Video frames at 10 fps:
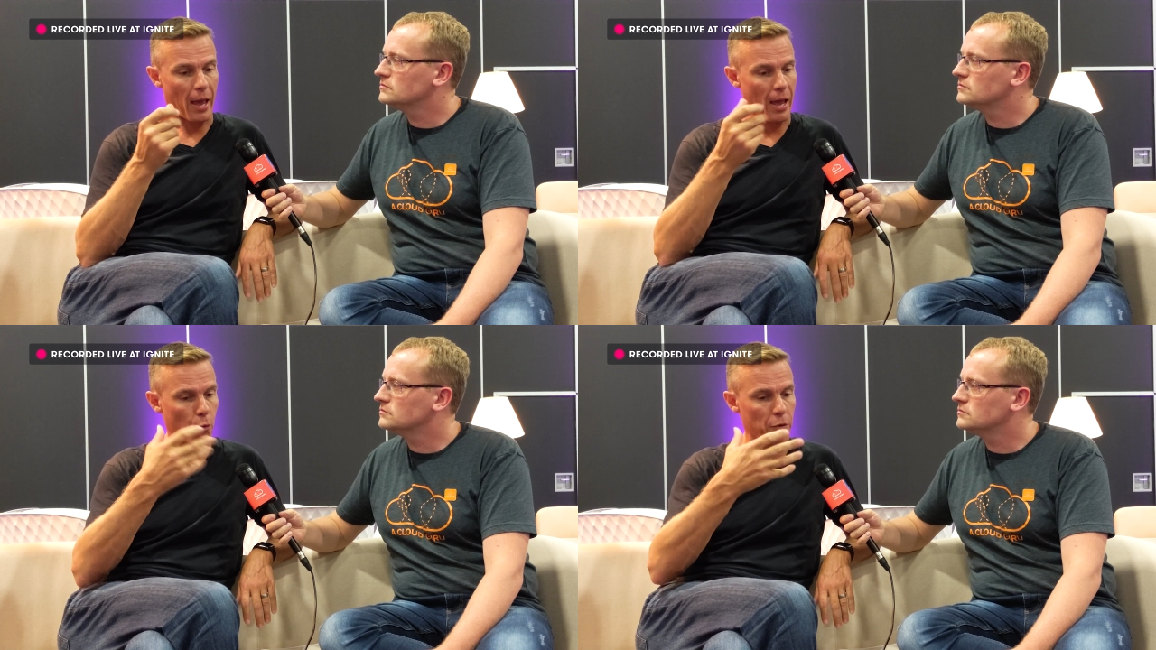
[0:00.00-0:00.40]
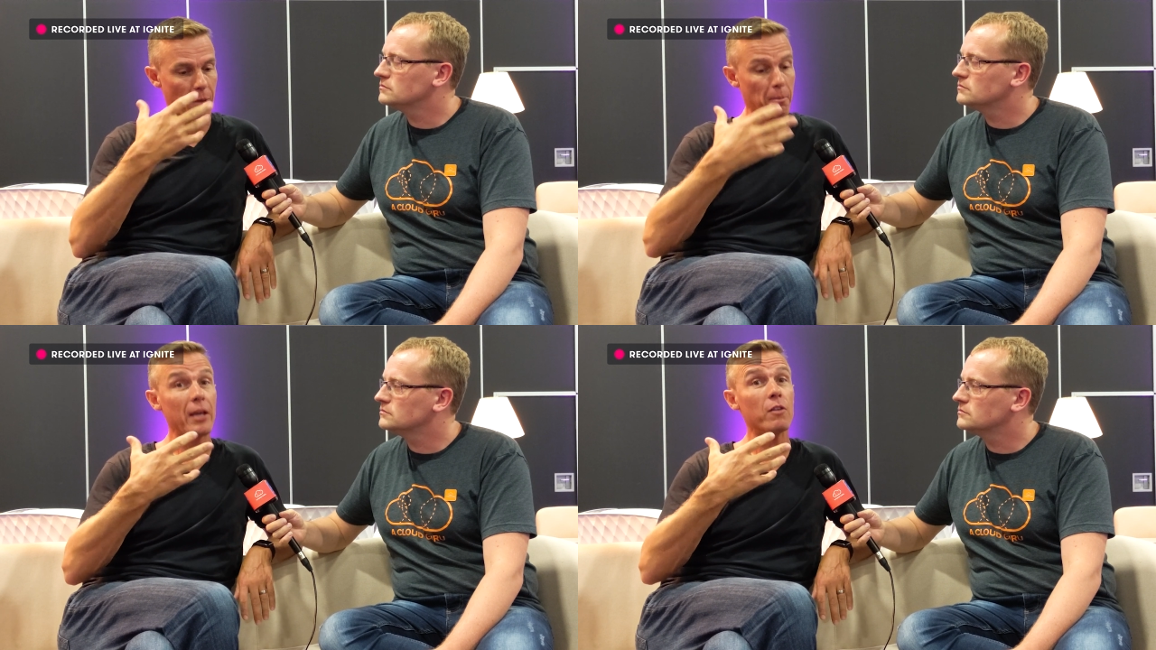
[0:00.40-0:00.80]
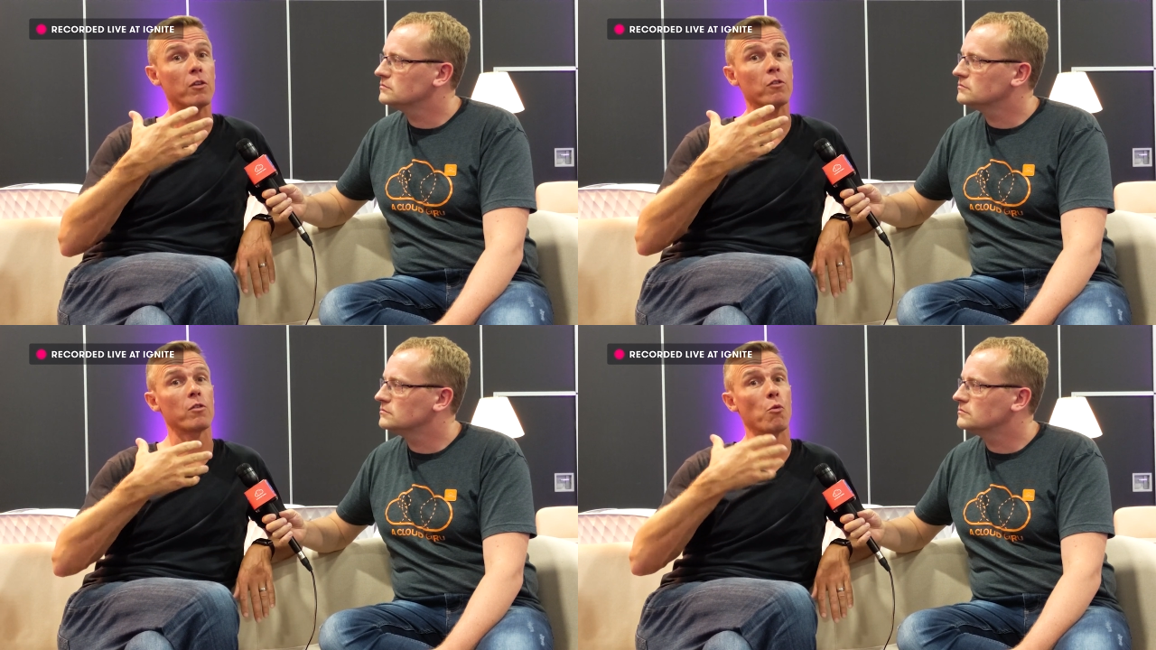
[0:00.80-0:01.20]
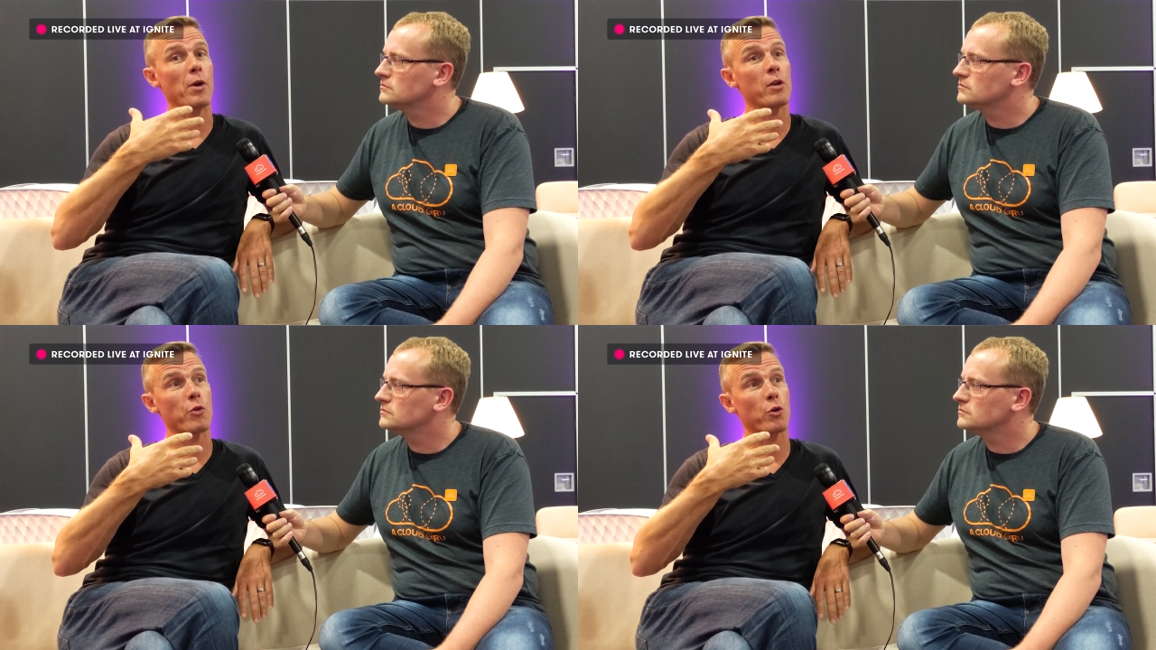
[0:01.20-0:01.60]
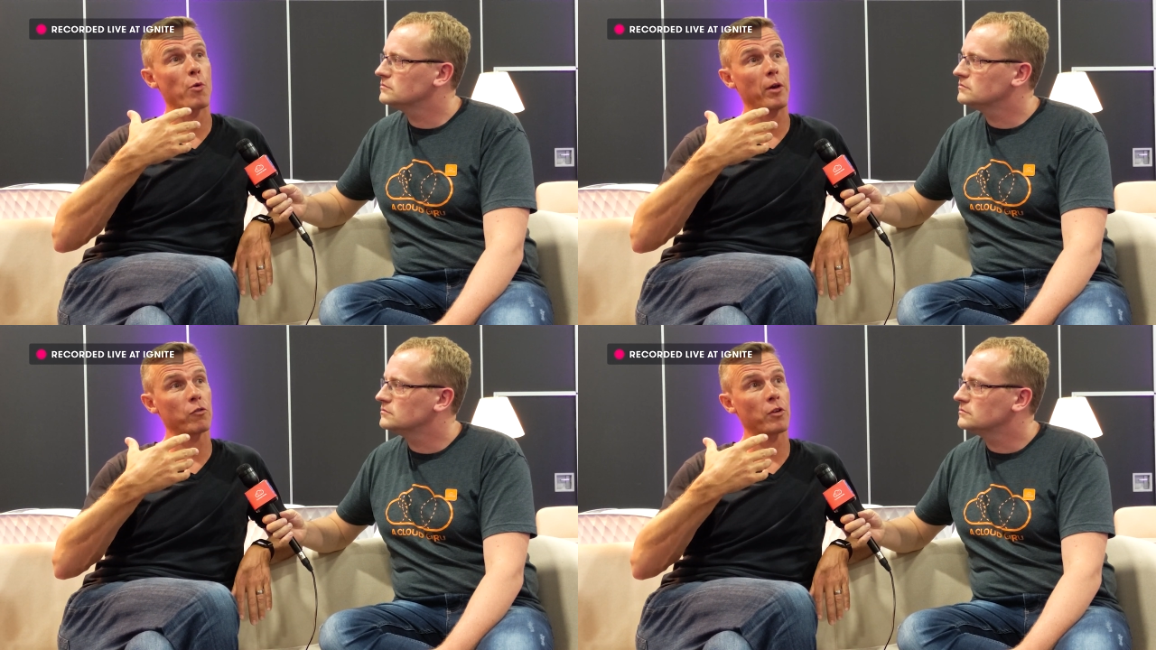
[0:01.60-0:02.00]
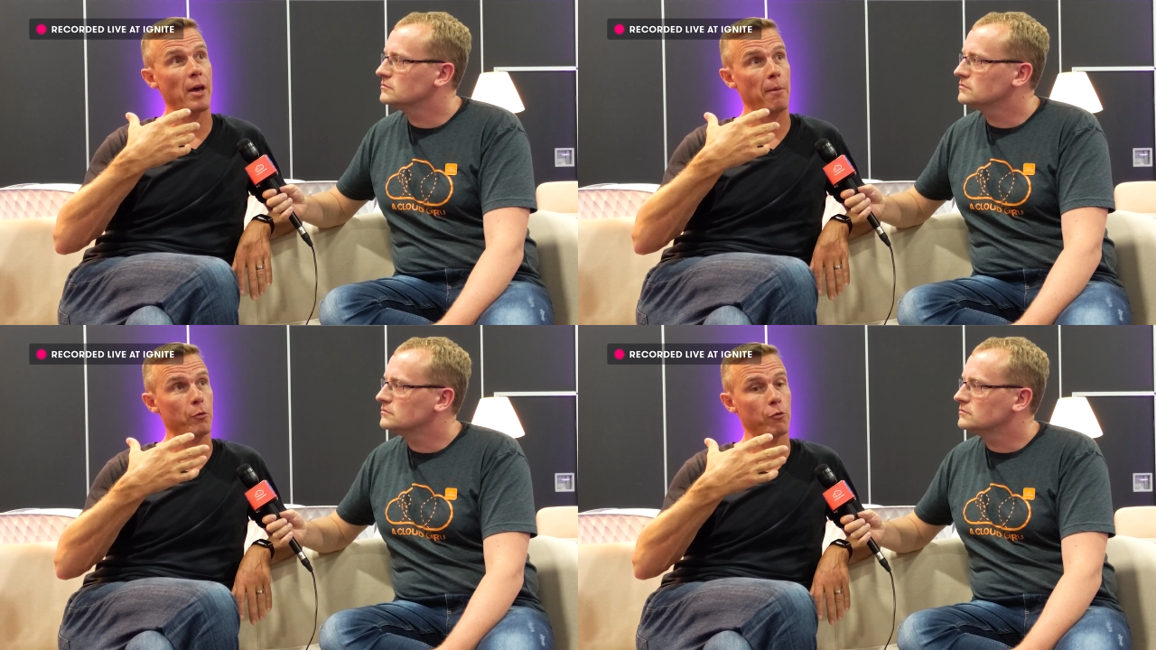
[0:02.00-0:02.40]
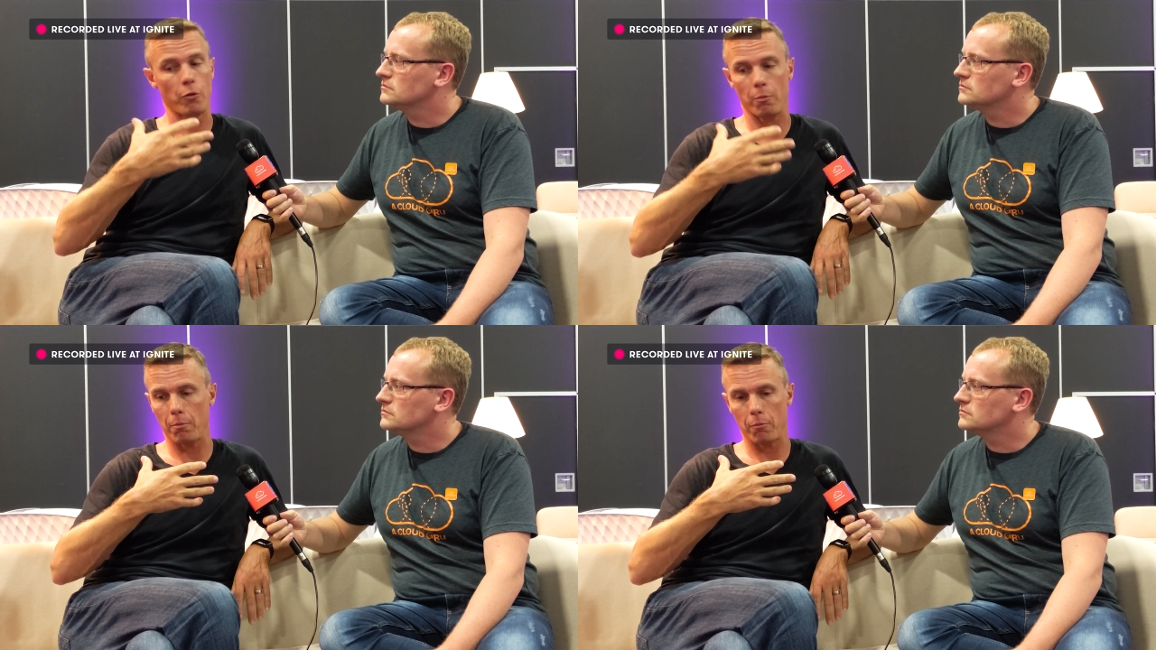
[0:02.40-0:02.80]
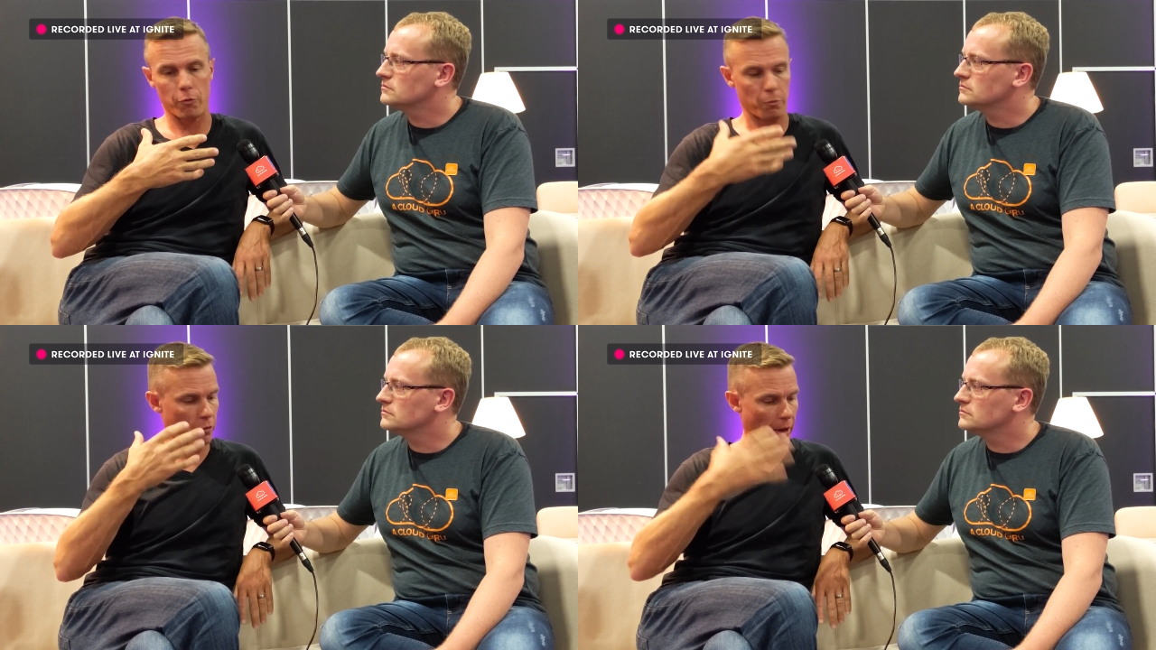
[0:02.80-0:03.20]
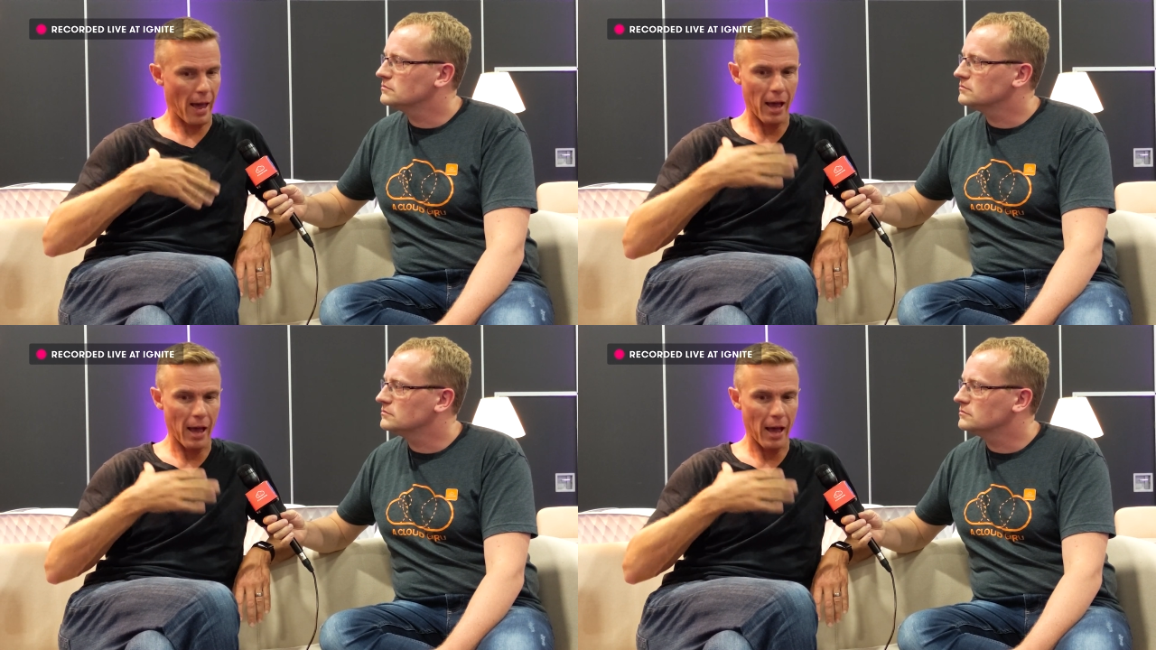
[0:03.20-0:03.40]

Speaker 1: And what that means is, is that when a request comes from, from say,